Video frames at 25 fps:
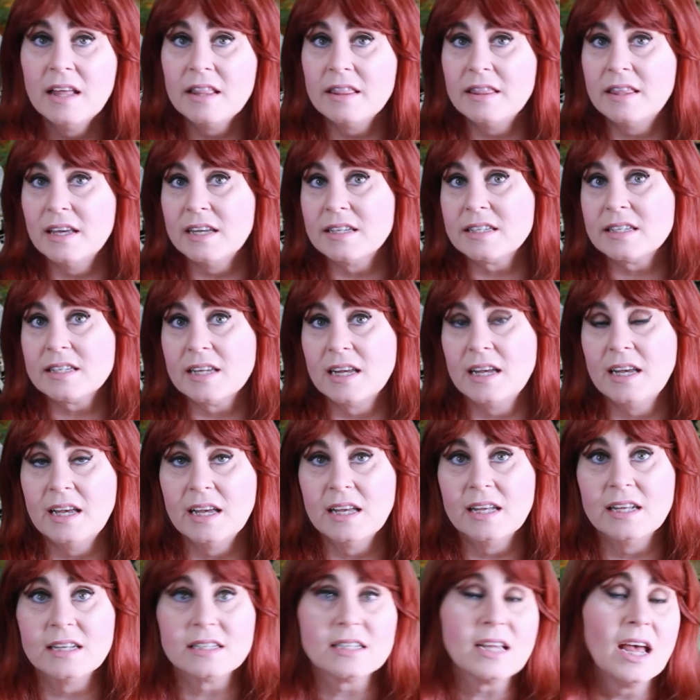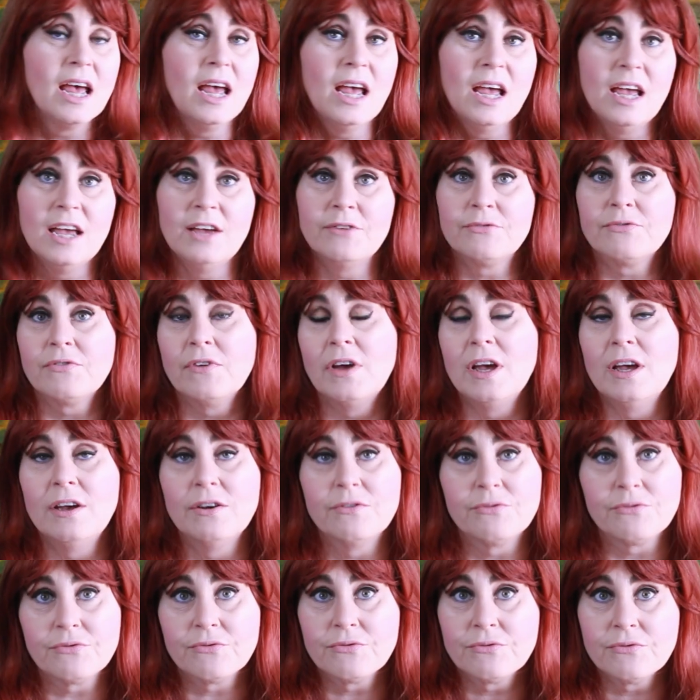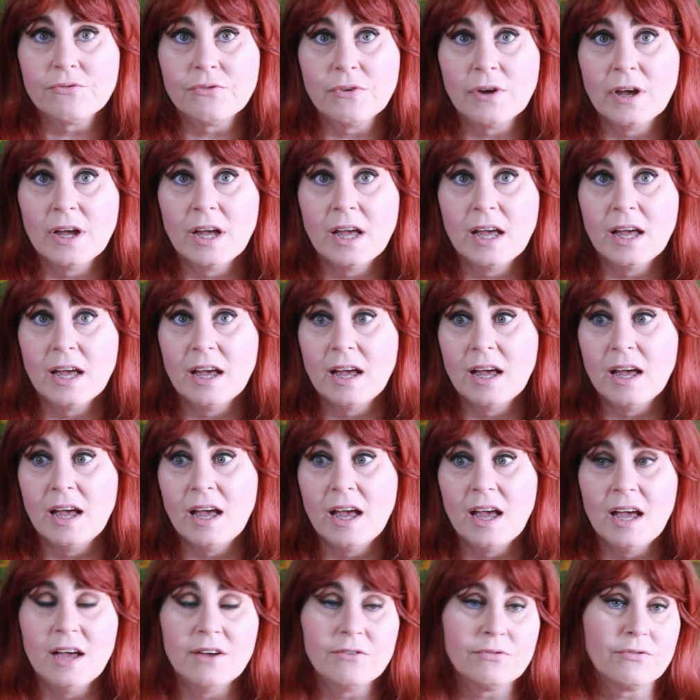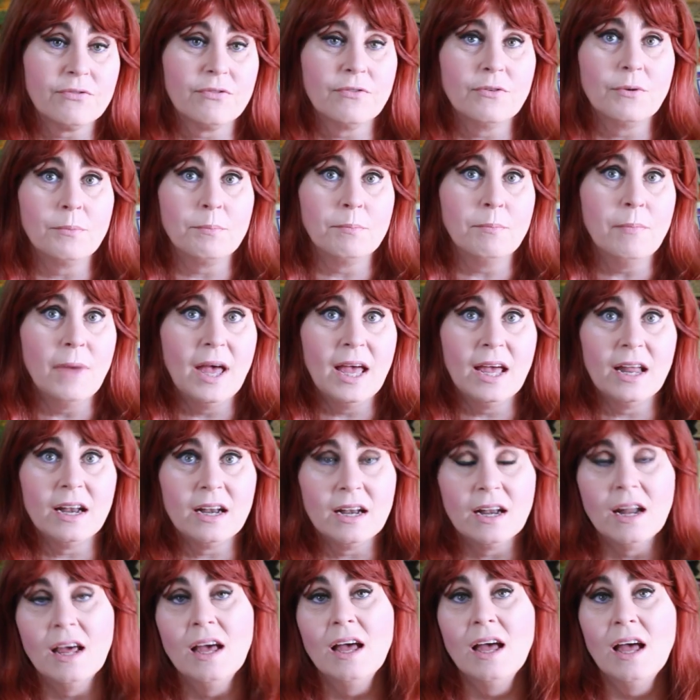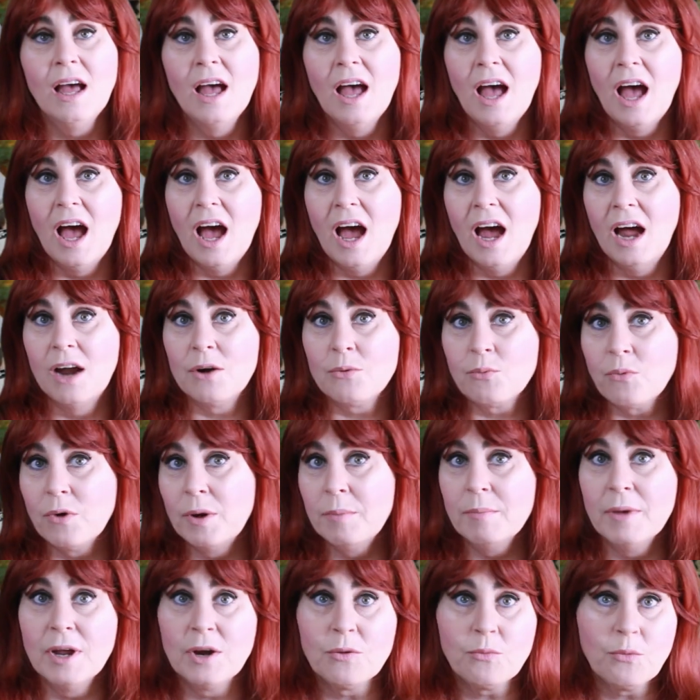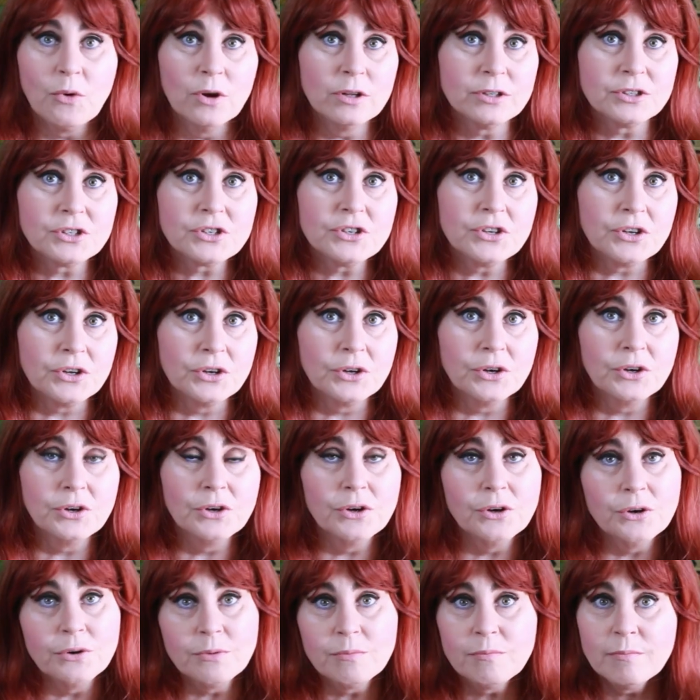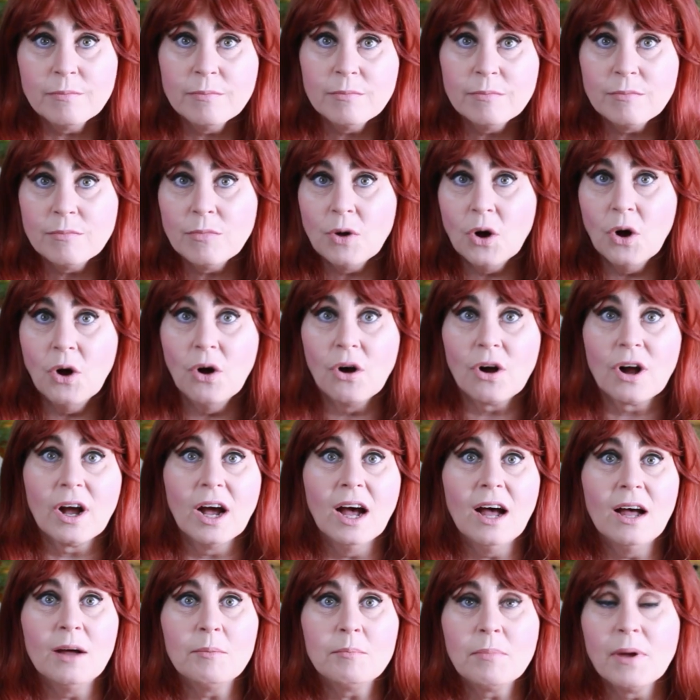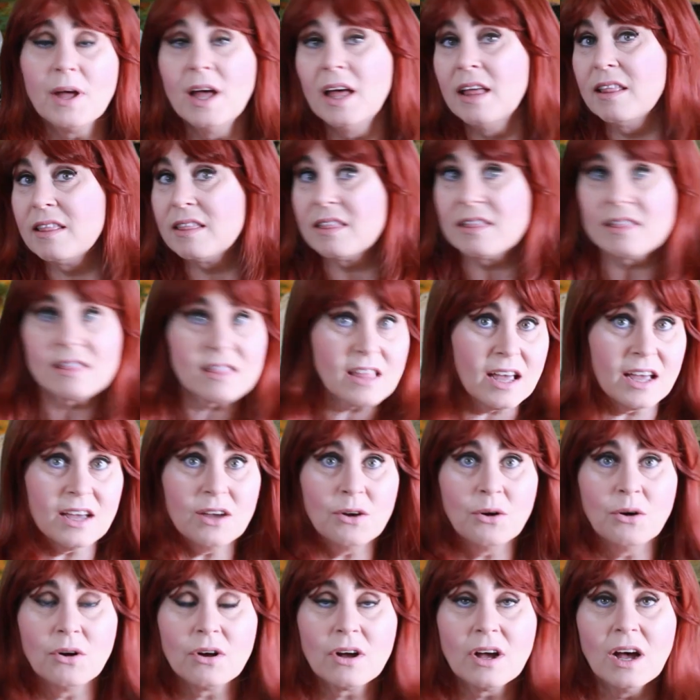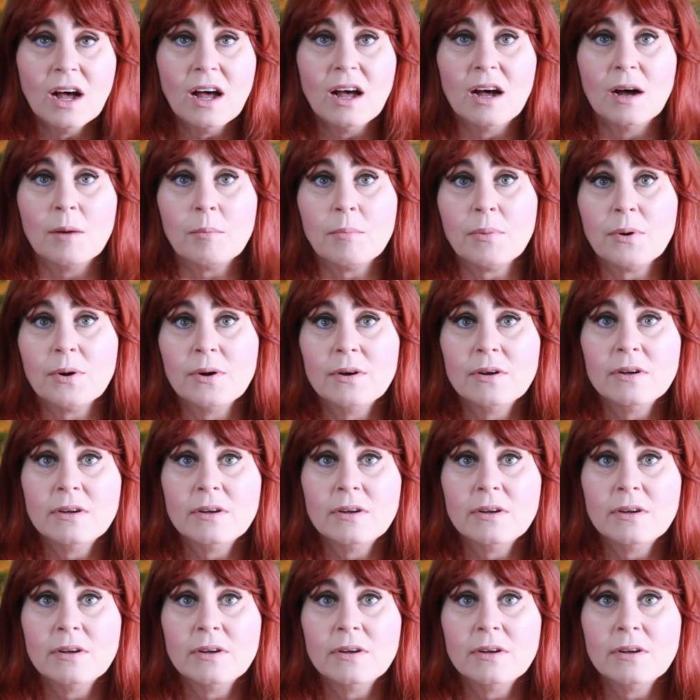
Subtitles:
This is if men and women want to hook up, they hook up.